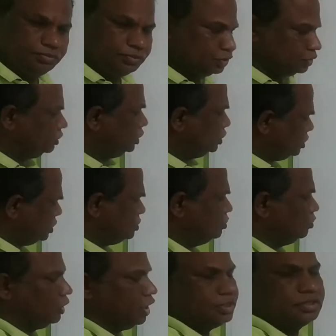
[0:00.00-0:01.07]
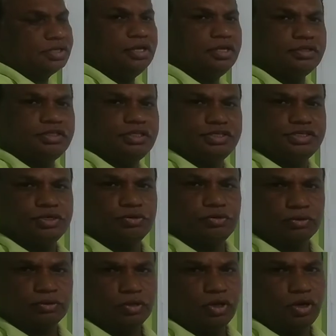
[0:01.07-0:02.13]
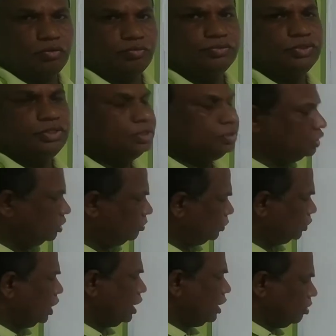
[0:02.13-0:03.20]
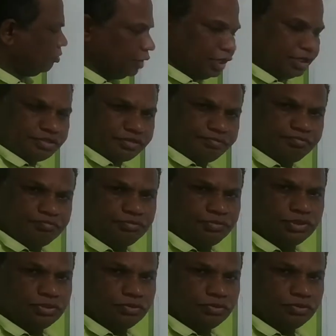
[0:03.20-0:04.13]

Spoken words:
So this is known as the zeroth law of thermodynamics.